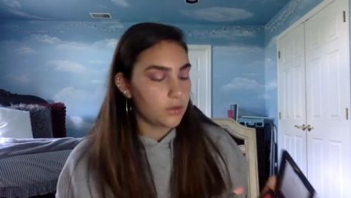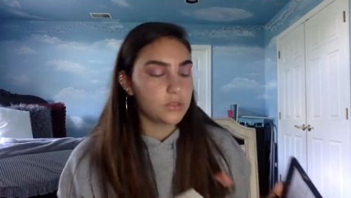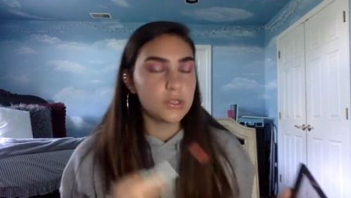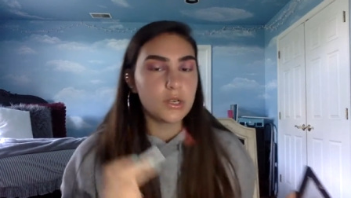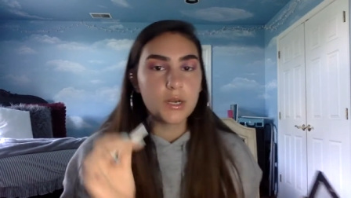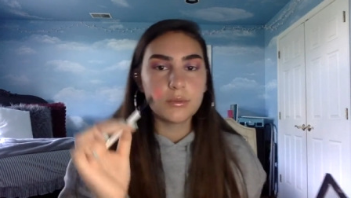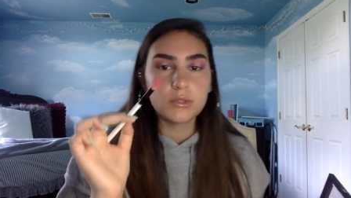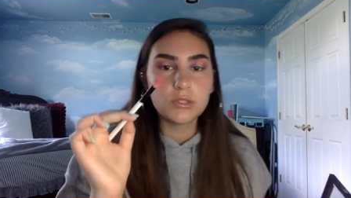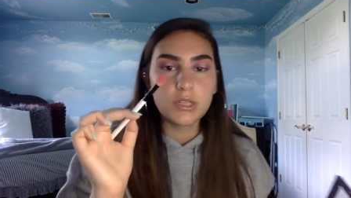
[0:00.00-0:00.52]
So
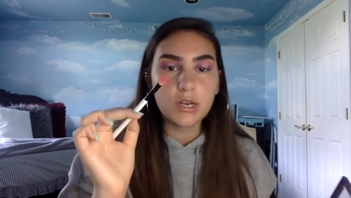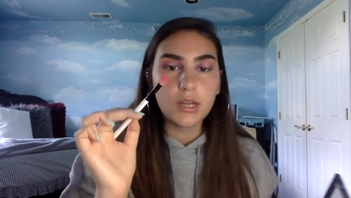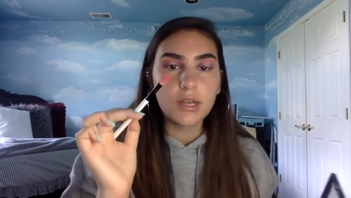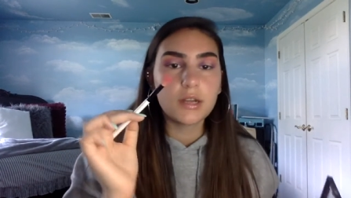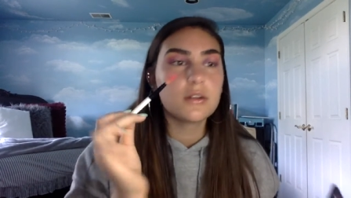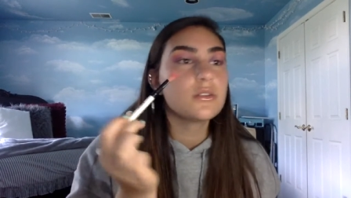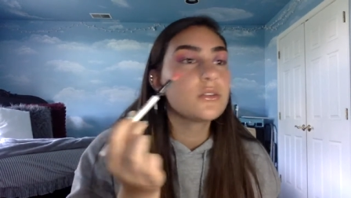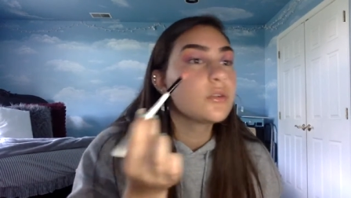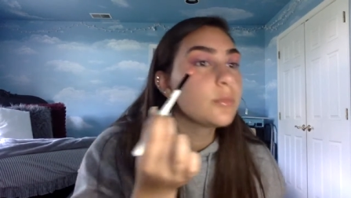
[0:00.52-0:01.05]
I'm just going to
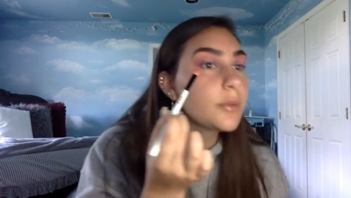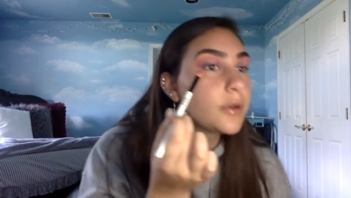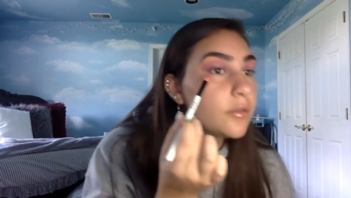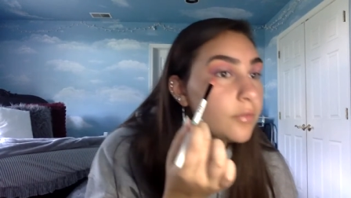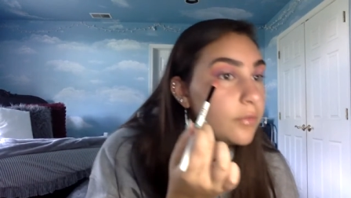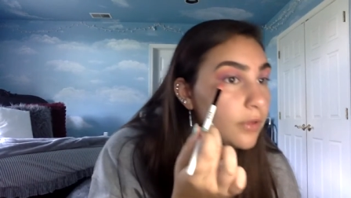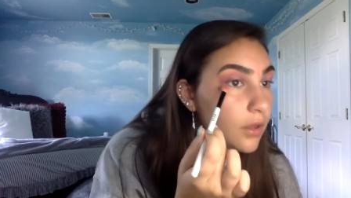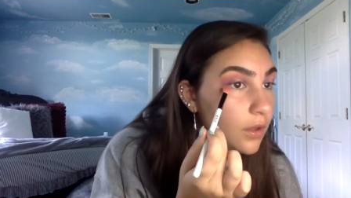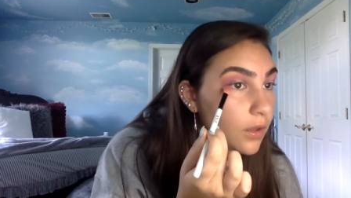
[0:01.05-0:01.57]
add a little bit
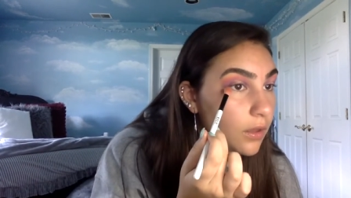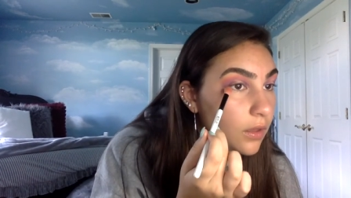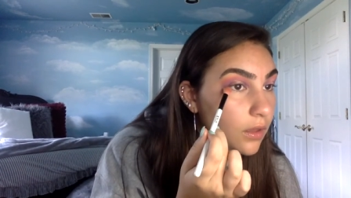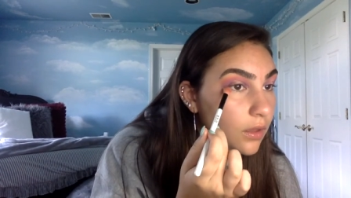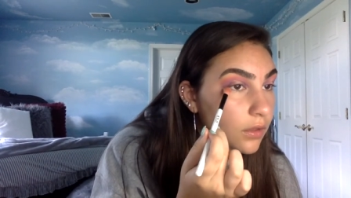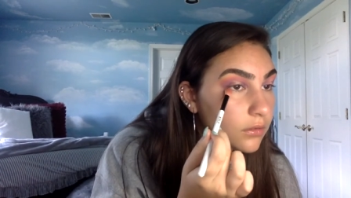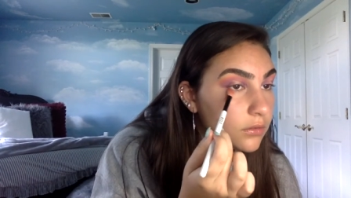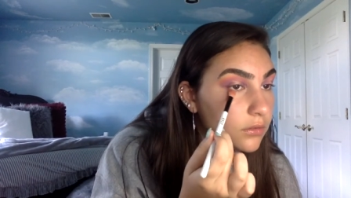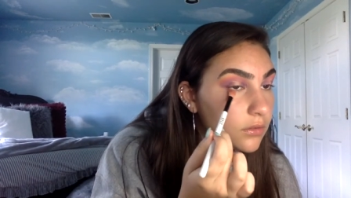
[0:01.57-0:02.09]
of
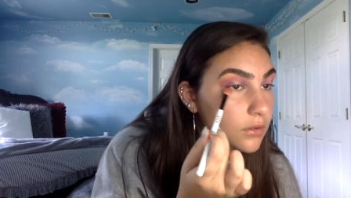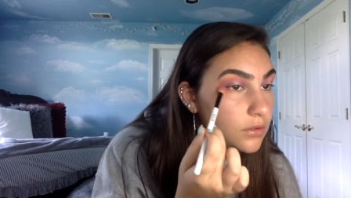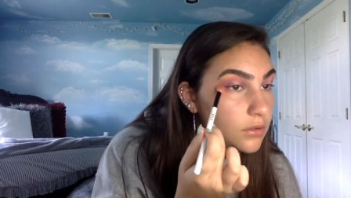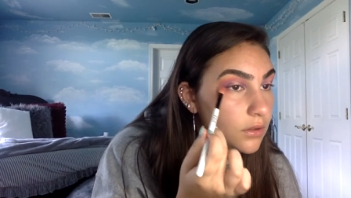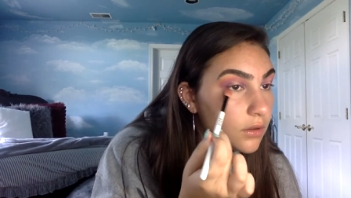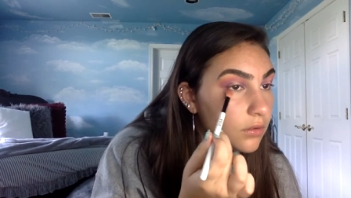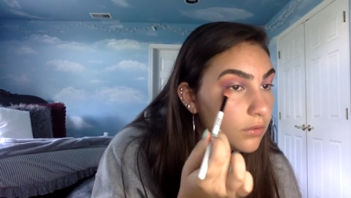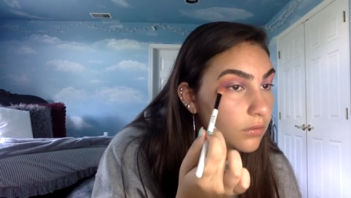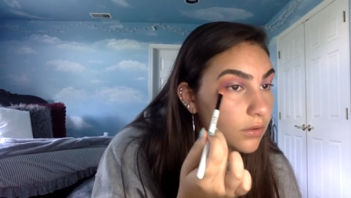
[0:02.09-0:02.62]
this
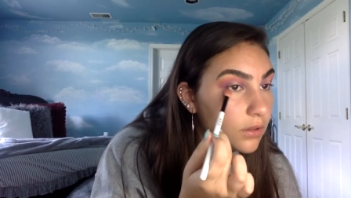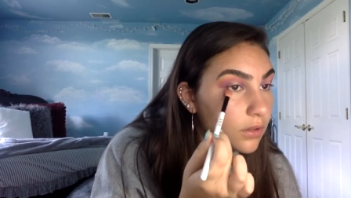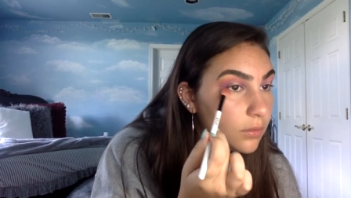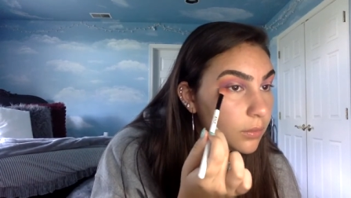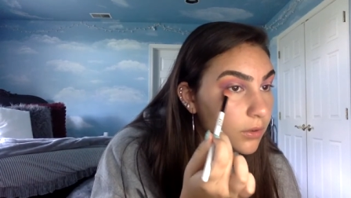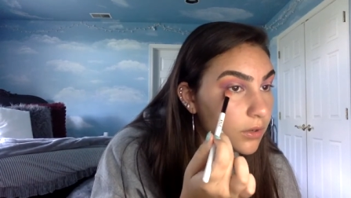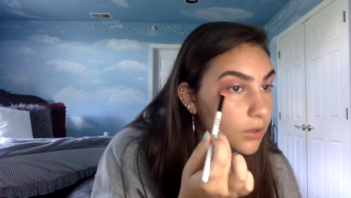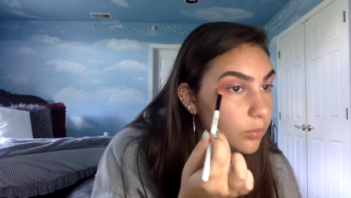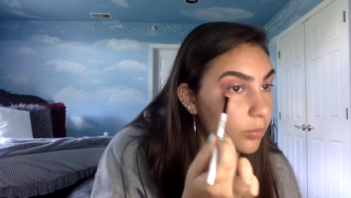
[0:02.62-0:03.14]
like really
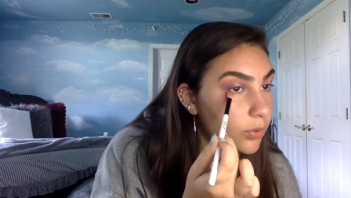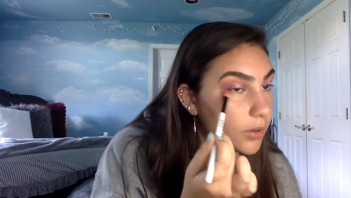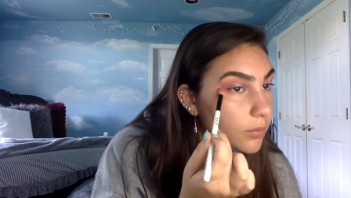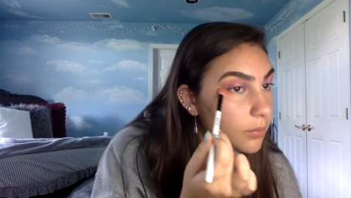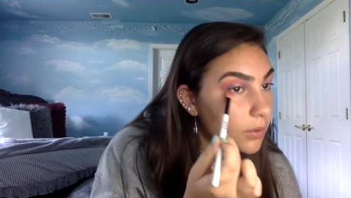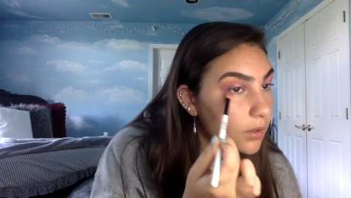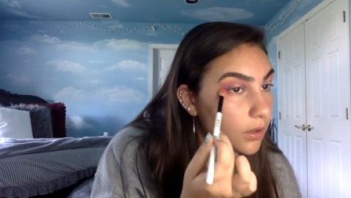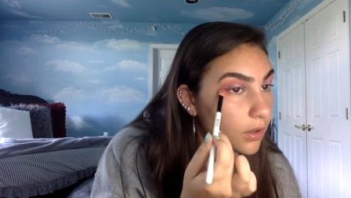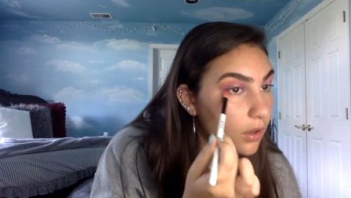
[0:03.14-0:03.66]
pretty bright
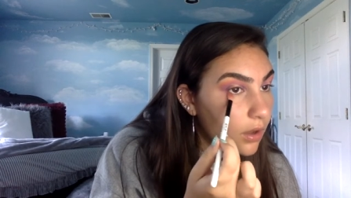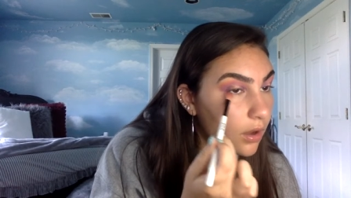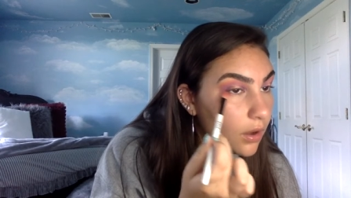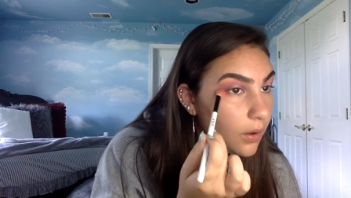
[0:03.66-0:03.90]
pink.